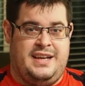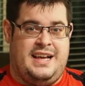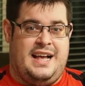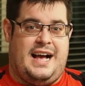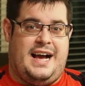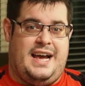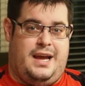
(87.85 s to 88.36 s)

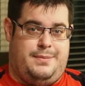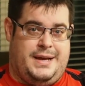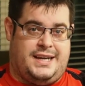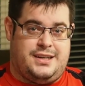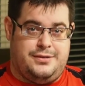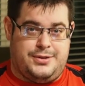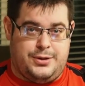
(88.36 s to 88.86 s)
I am
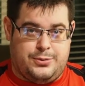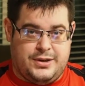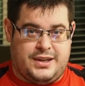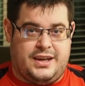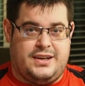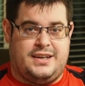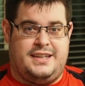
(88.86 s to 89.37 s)
actively
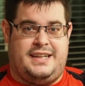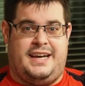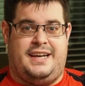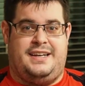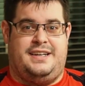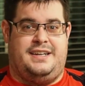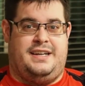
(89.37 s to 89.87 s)
working on
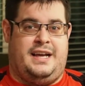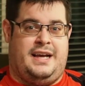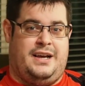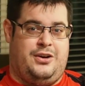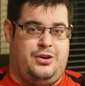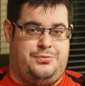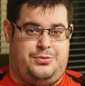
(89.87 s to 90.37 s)
that.
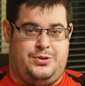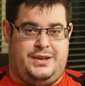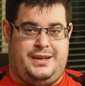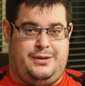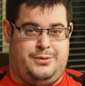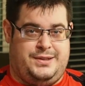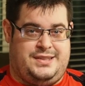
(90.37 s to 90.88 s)

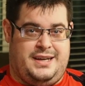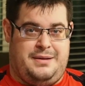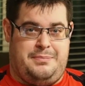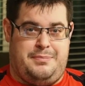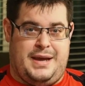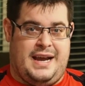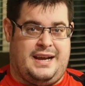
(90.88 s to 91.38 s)
Hopefully, once
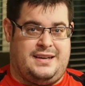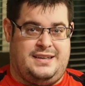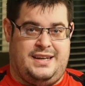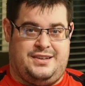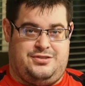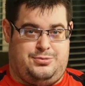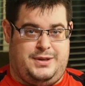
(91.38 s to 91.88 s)
I'm back
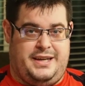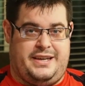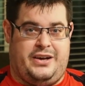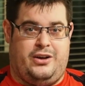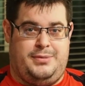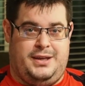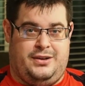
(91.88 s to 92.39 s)
next week,
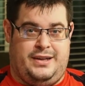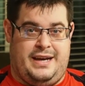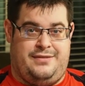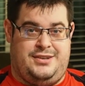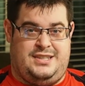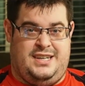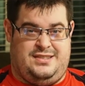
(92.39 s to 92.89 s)
I'll be able to
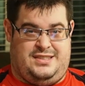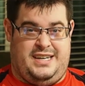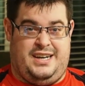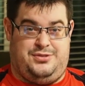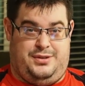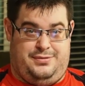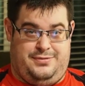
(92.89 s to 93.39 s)
have the chance to
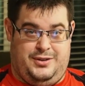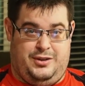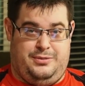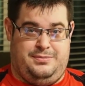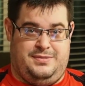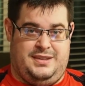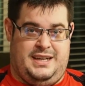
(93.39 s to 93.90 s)
actually
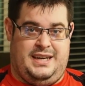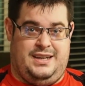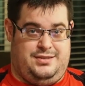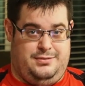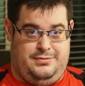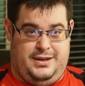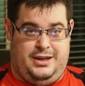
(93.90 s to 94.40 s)
film and get
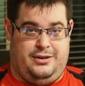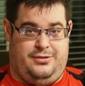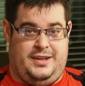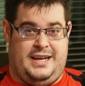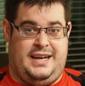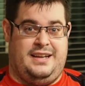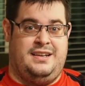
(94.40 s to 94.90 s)
some video for
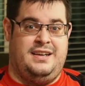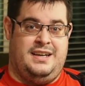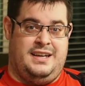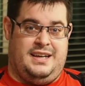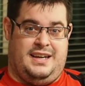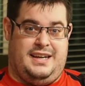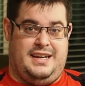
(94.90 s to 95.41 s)
that.
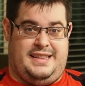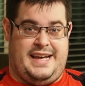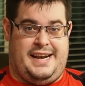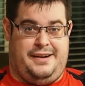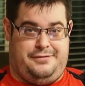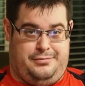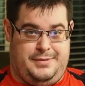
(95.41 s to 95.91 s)
Get that
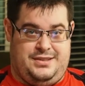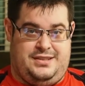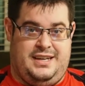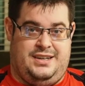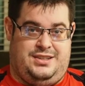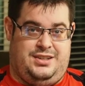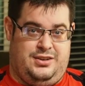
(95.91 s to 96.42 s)
information
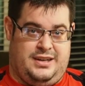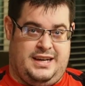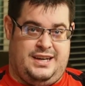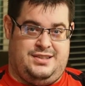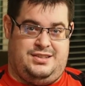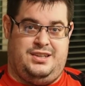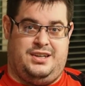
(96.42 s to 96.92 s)
out to you
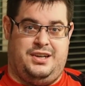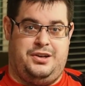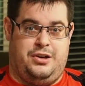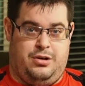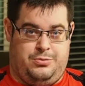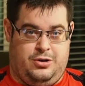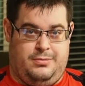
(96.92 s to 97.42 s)
guys so you can
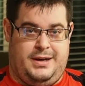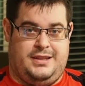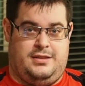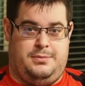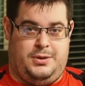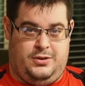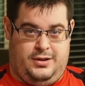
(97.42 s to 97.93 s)
know more about
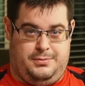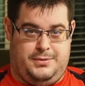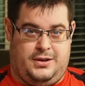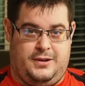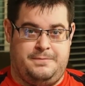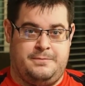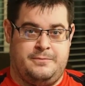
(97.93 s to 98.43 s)
the bowling ball.